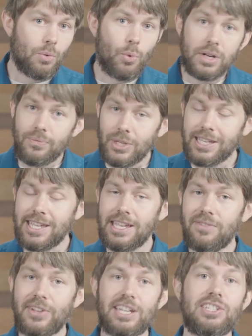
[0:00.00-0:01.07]
One of the key
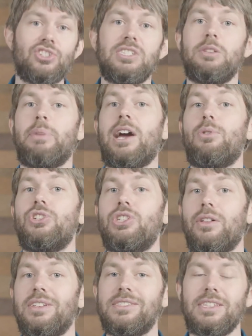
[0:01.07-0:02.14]
advantages to
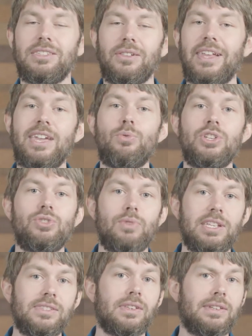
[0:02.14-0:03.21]
PowerShell is that the language
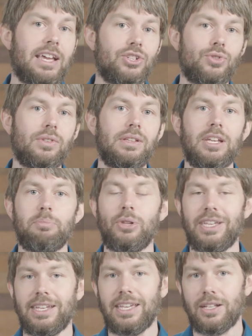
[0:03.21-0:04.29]
reads naturally like
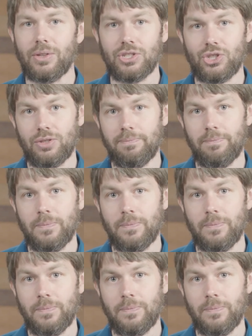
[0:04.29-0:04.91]
plain English.